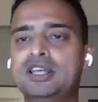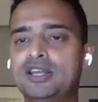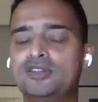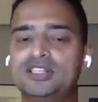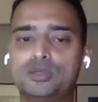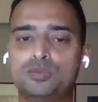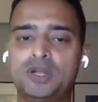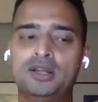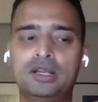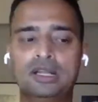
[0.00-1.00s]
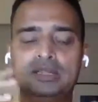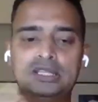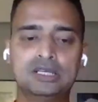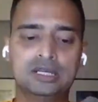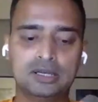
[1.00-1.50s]
Now, this is where
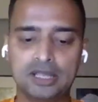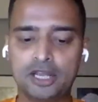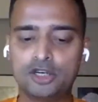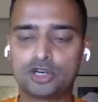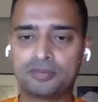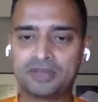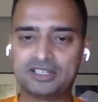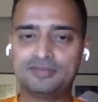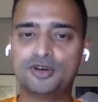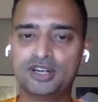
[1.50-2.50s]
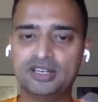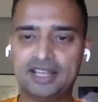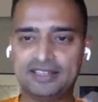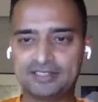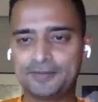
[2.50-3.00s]
the airdrop gets more
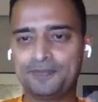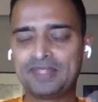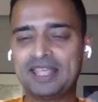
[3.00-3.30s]
intense.